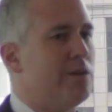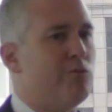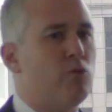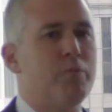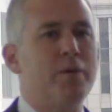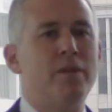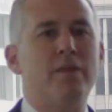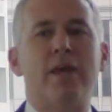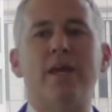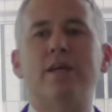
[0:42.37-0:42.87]
it will
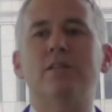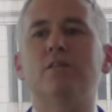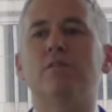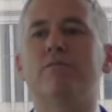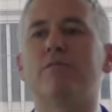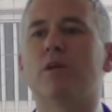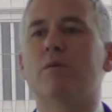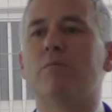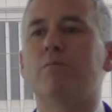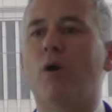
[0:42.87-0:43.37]
be the end
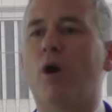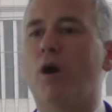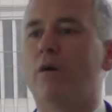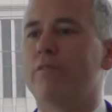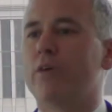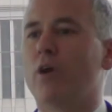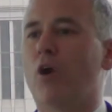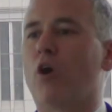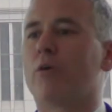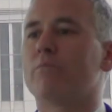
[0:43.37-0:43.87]
of
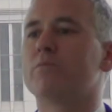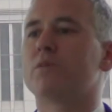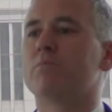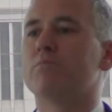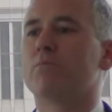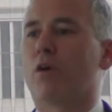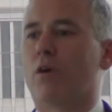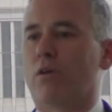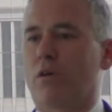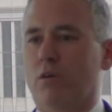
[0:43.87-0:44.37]
the arms
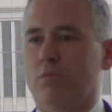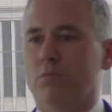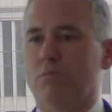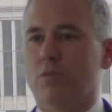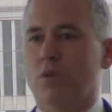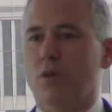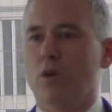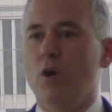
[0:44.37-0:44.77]
embargo,